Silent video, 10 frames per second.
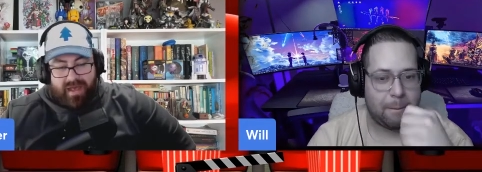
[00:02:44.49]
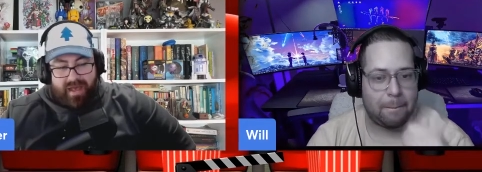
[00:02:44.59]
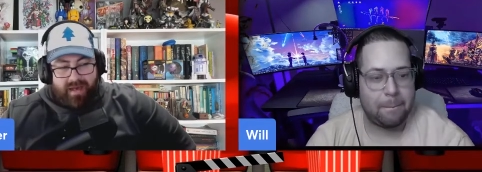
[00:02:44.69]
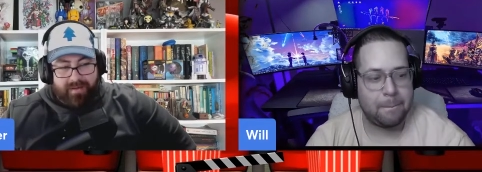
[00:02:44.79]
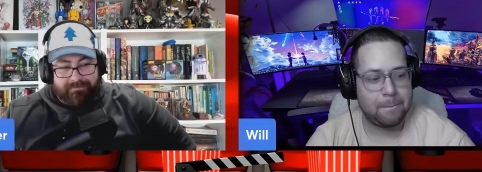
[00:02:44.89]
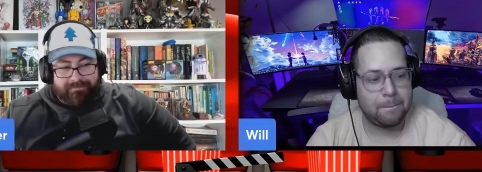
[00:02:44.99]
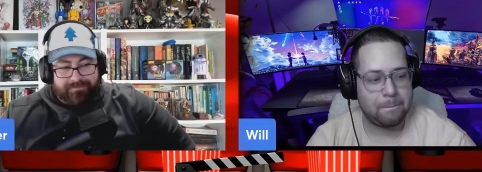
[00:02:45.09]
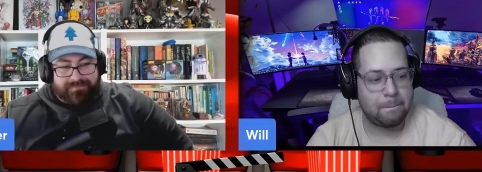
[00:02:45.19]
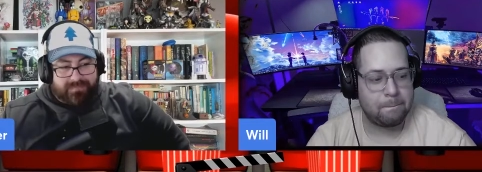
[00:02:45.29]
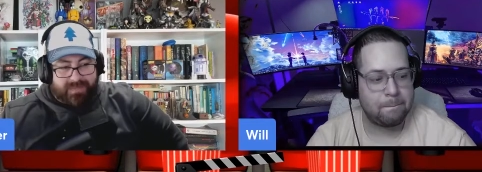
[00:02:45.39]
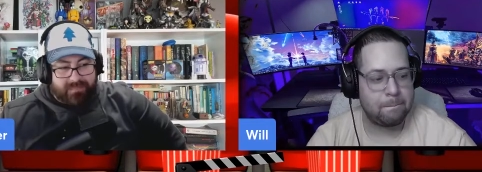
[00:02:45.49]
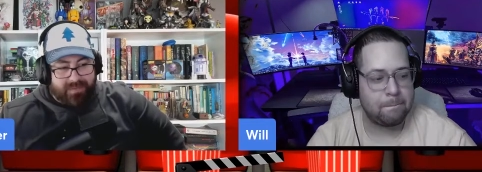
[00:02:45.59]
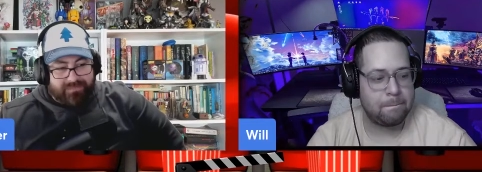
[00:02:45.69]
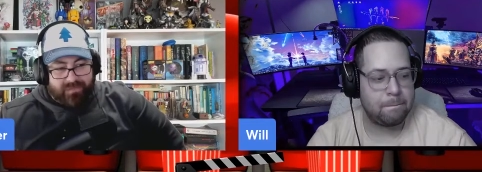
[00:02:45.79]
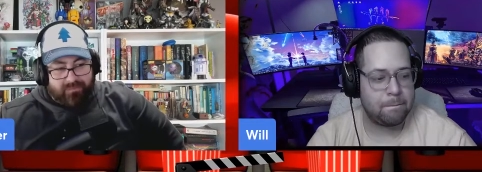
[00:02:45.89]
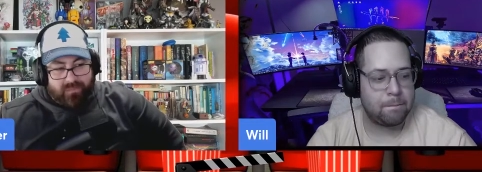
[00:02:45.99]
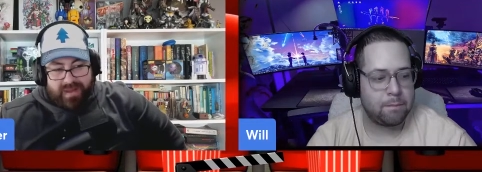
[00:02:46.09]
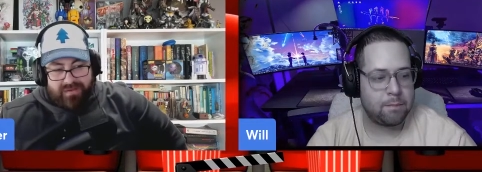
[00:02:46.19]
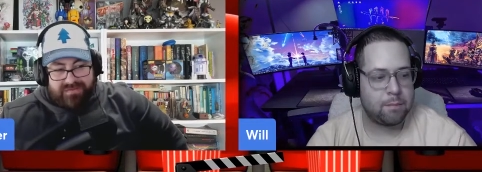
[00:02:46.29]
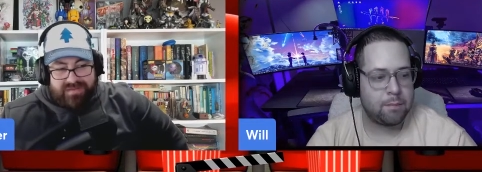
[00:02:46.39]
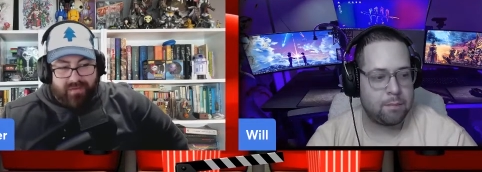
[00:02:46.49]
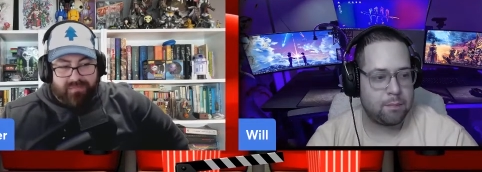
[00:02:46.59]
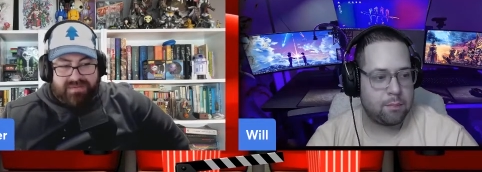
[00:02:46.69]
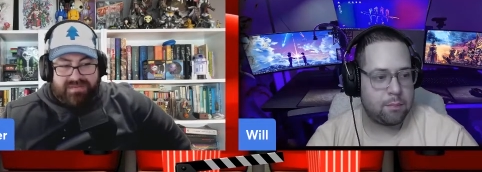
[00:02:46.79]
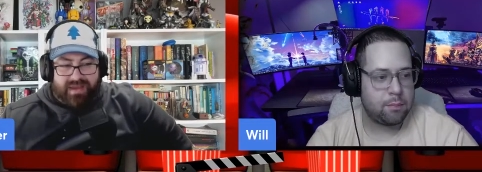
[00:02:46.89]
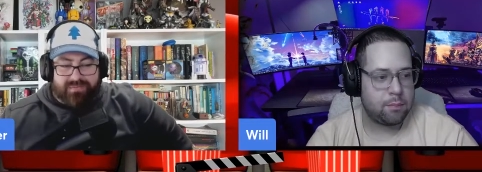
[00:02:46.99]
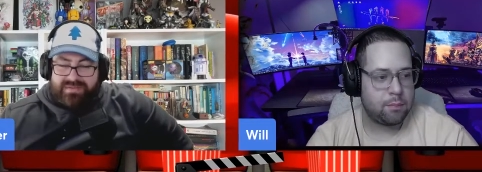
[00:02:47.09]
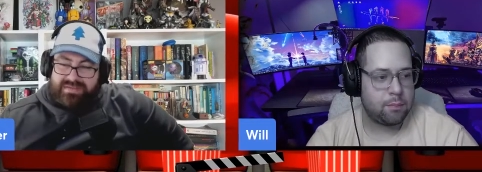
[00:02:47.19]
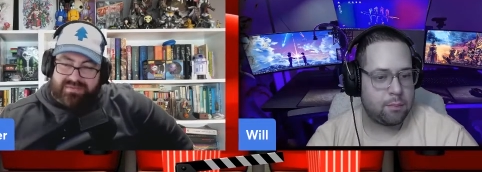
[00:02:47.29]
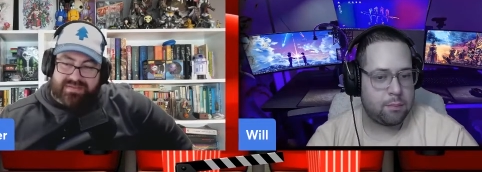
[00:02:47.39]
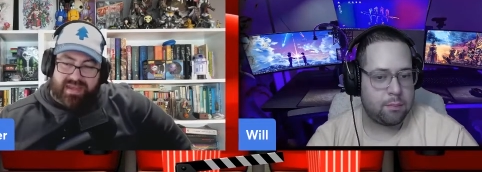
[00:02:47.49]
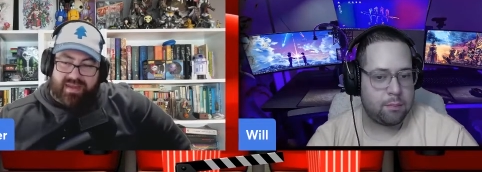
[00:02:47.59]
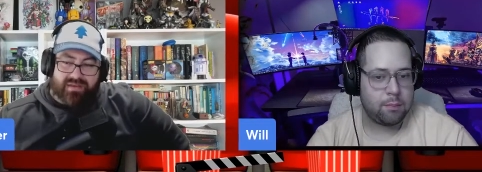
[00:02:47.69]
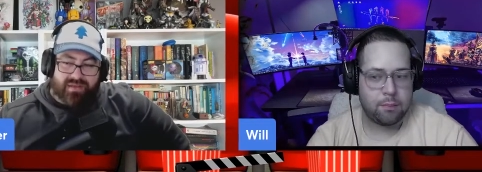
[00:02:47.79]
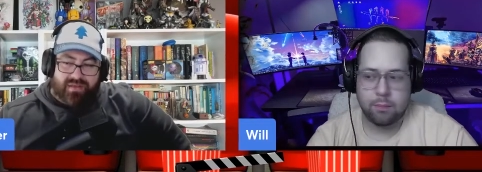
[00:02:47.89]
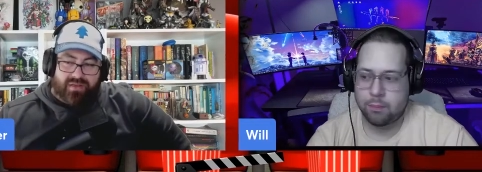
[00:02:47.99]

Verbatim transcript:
Speaker 1: Um, but for everyone else, I would I would still say.